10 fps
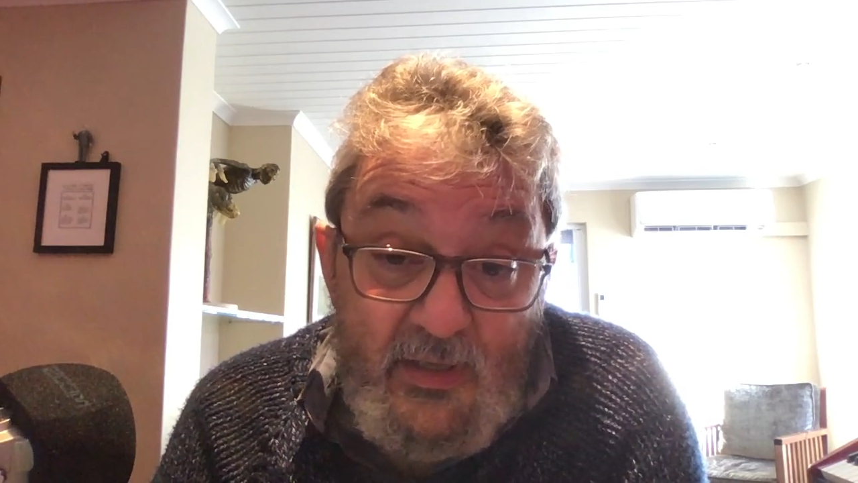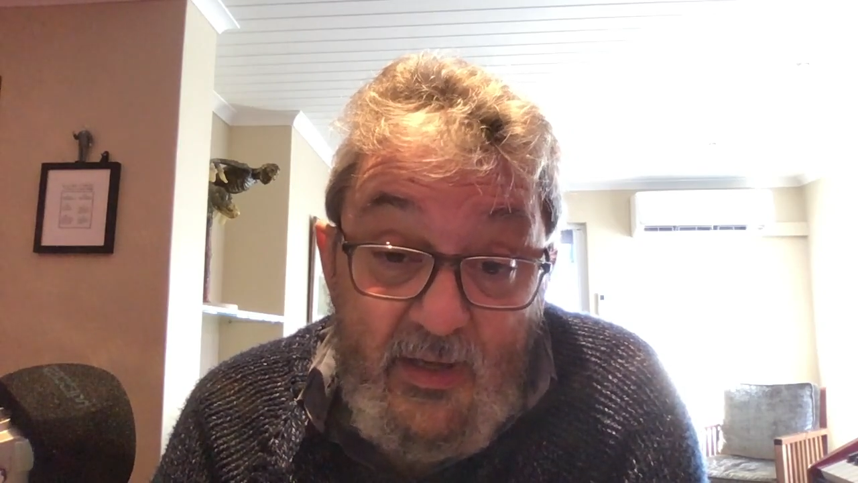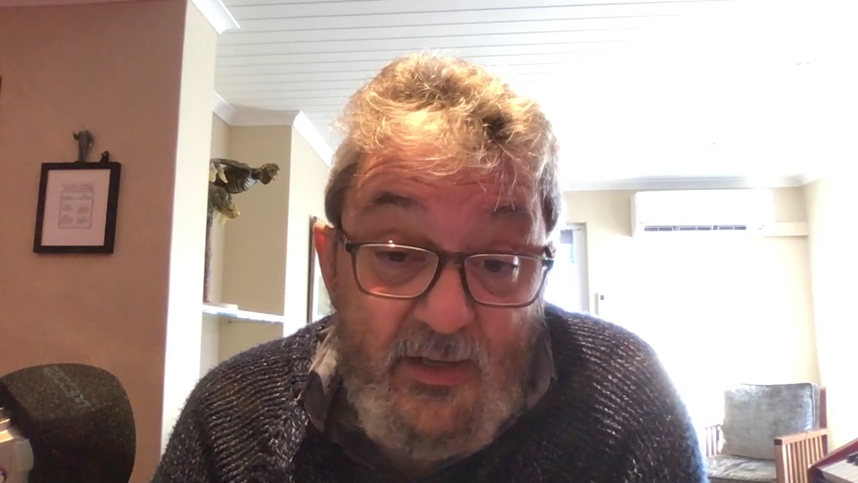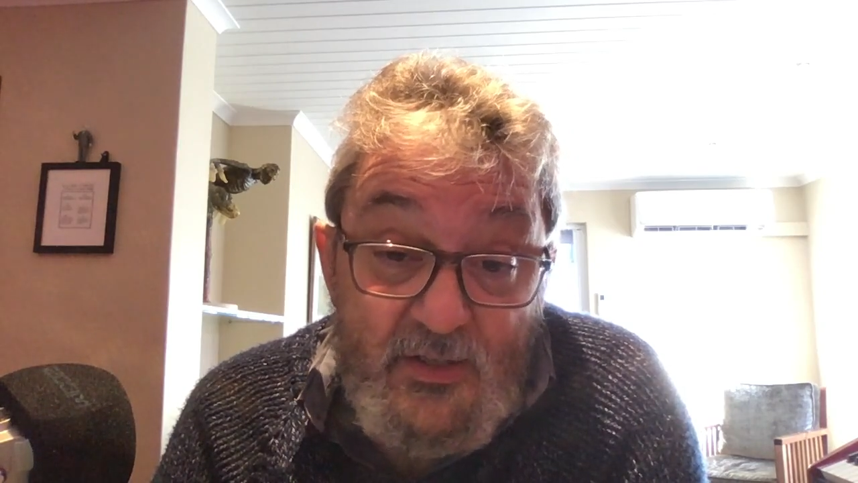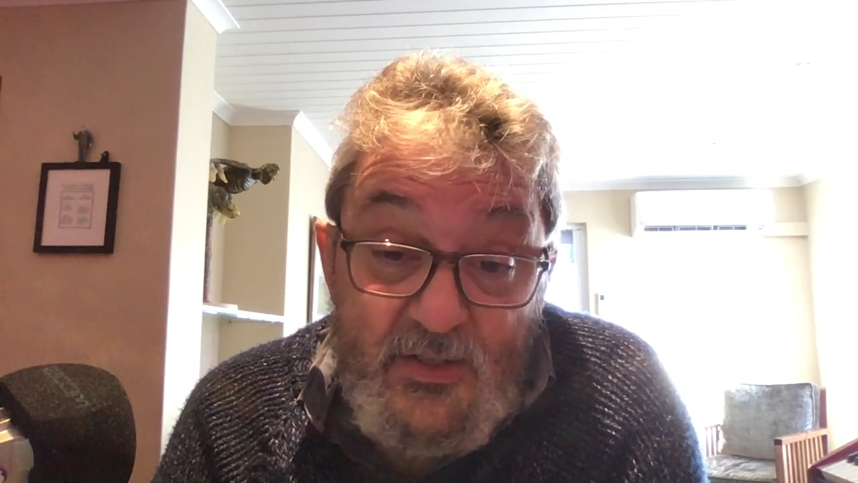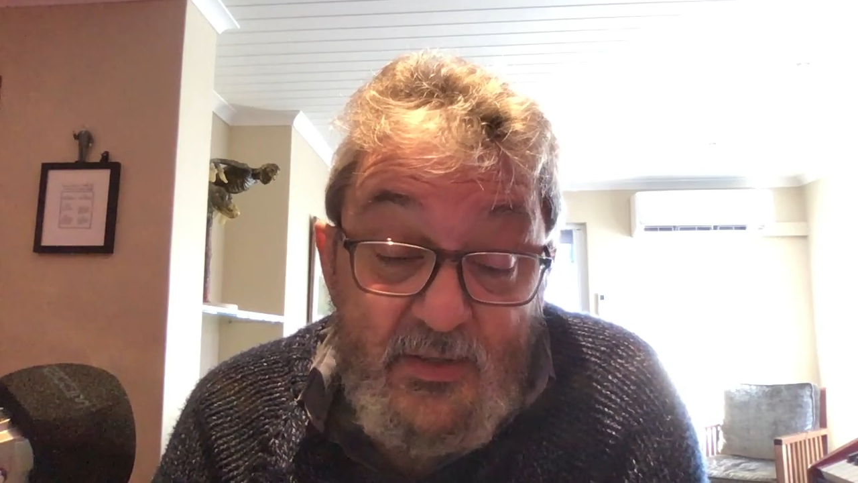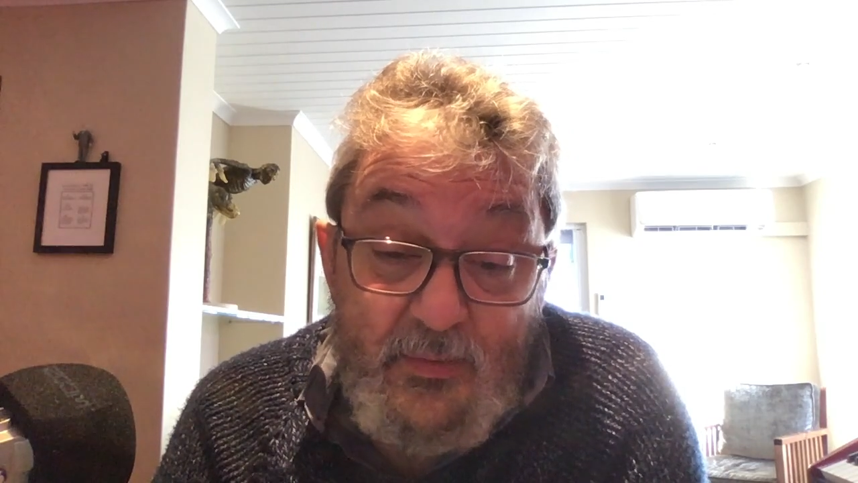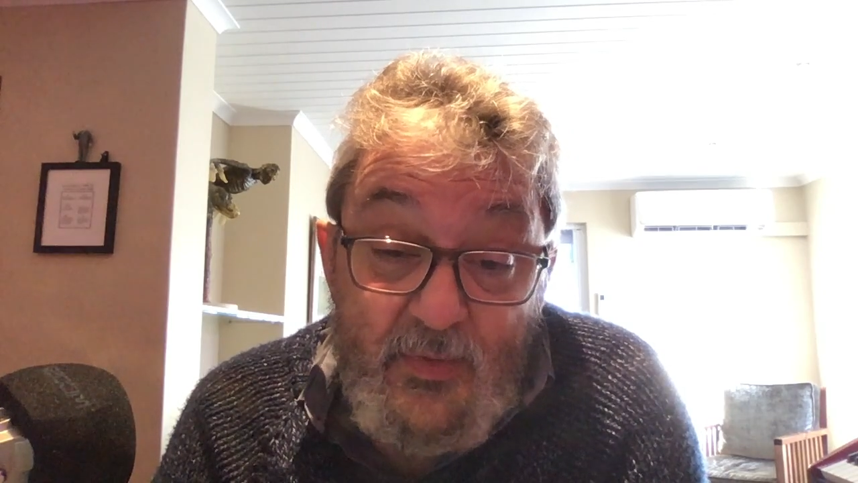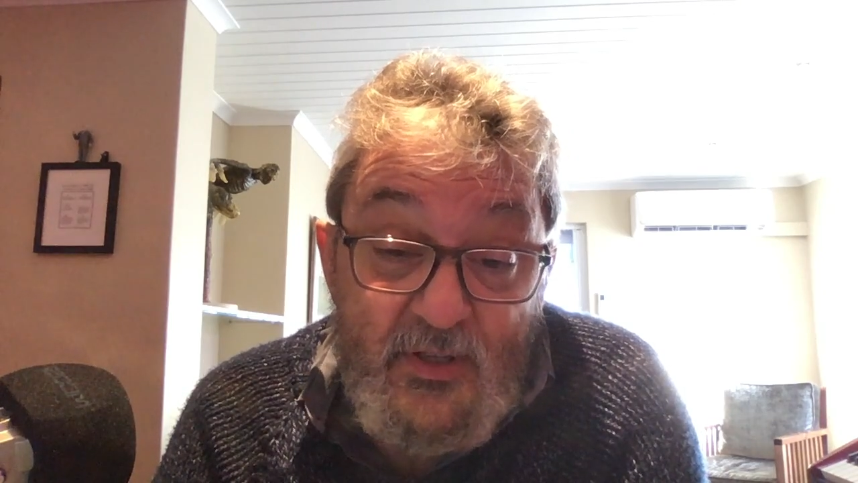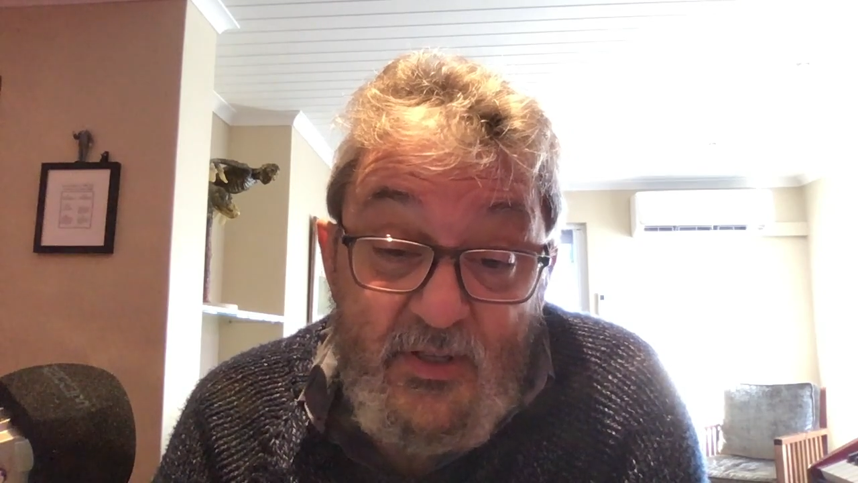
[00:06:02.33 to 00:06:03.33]
he
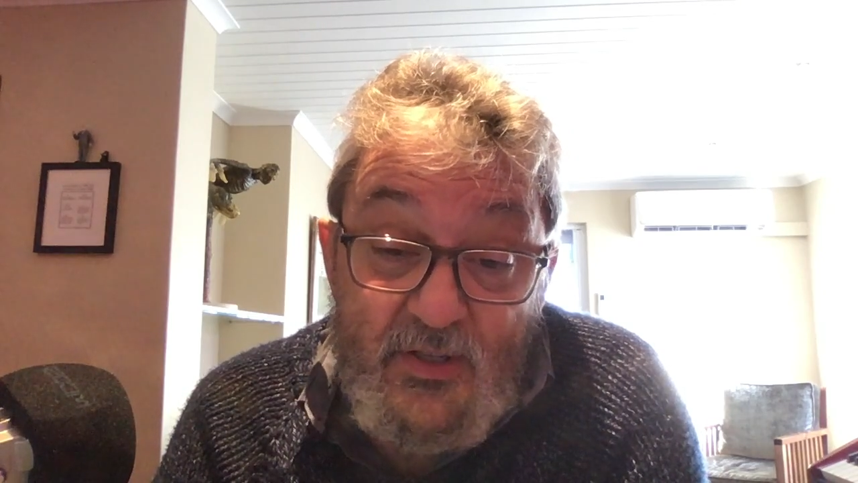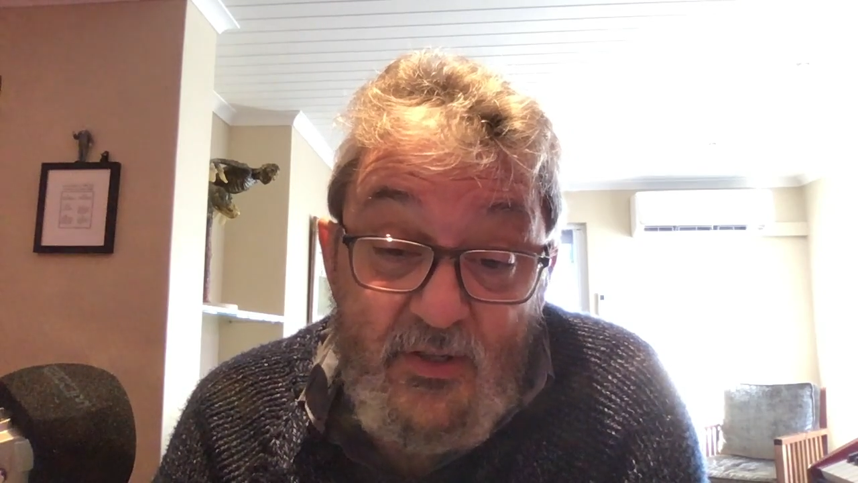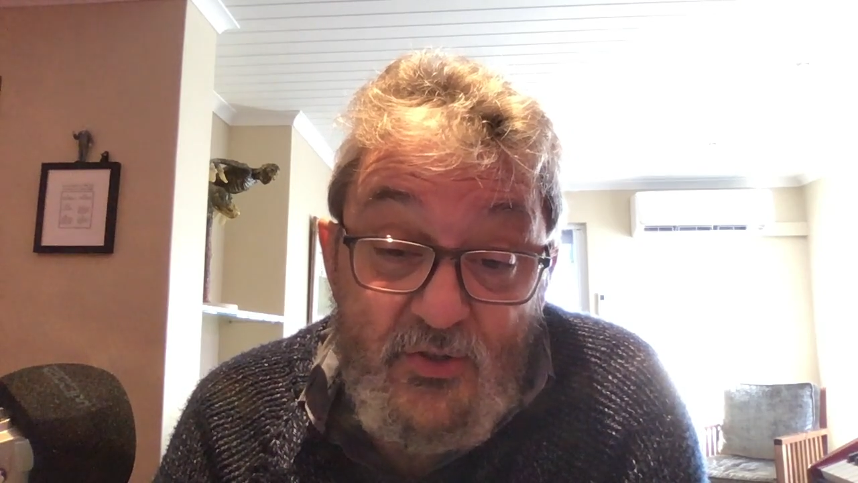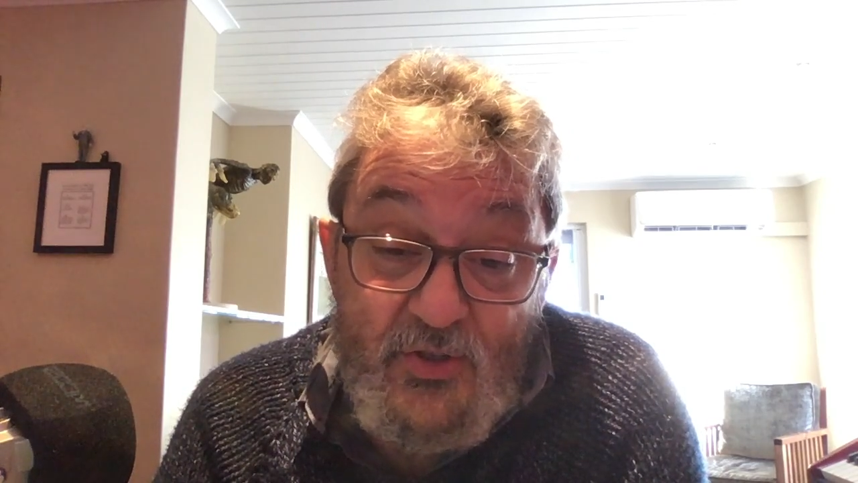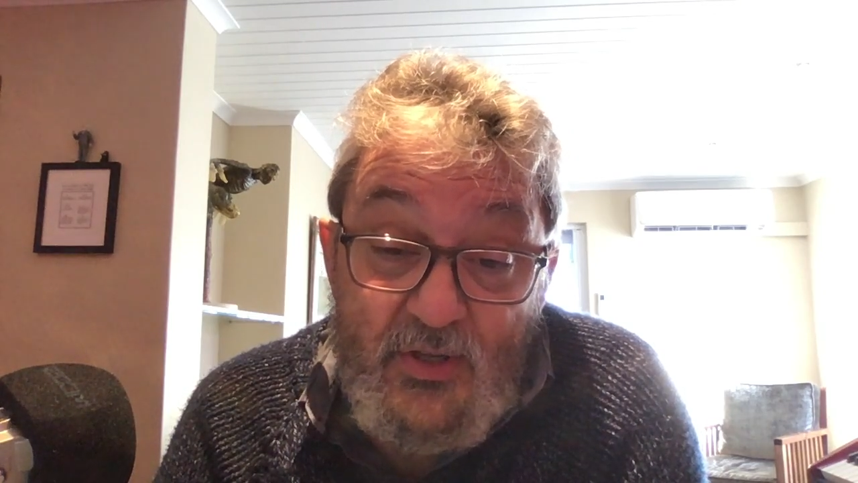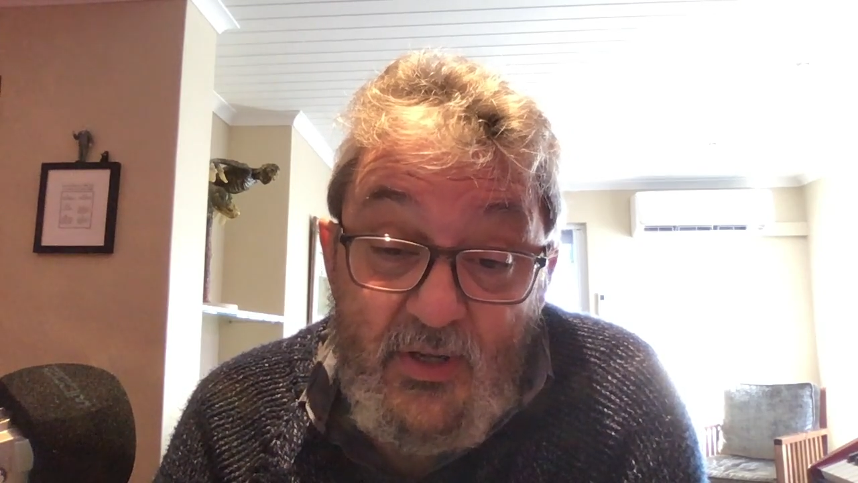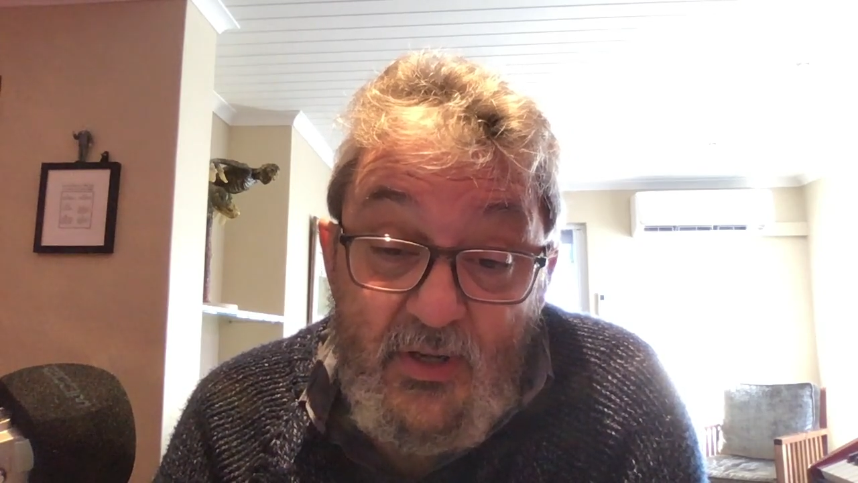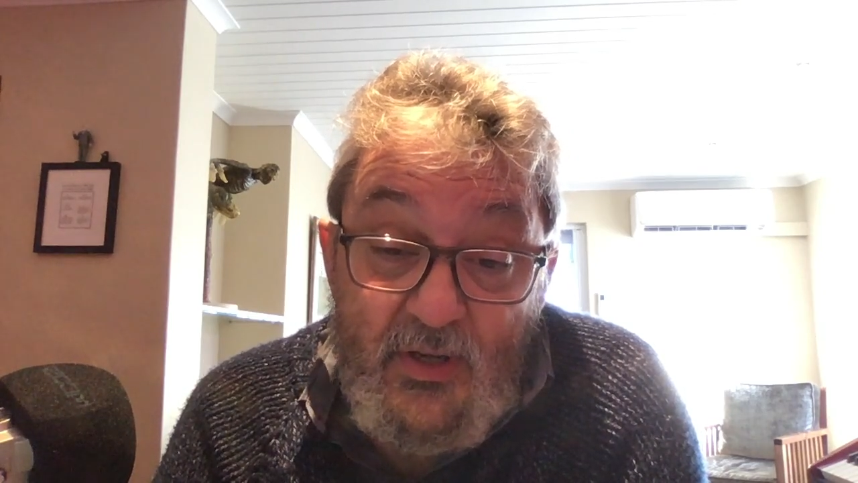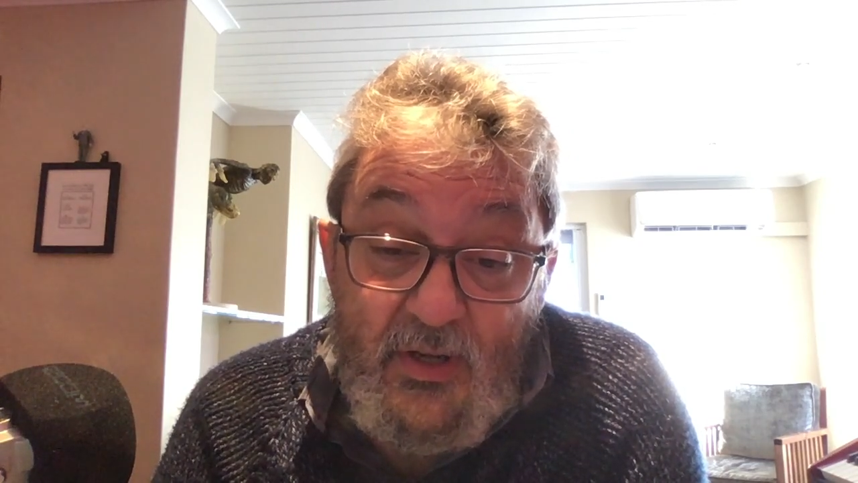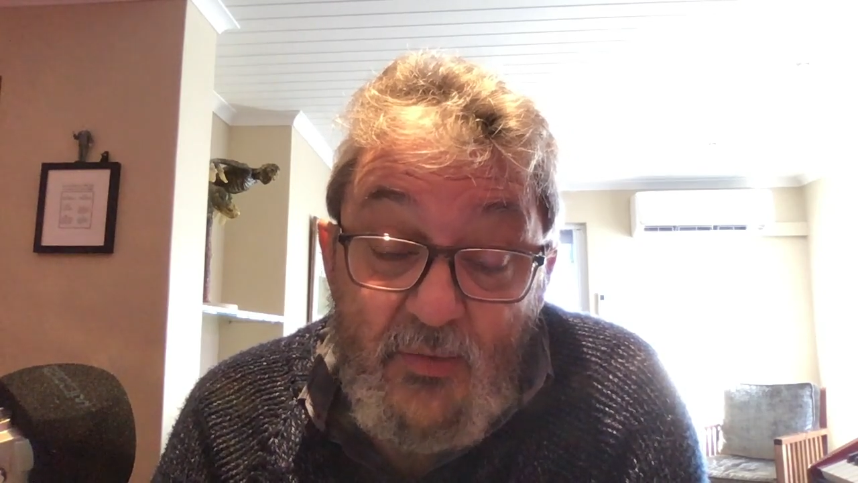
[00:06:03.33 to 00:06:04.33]
gets the message,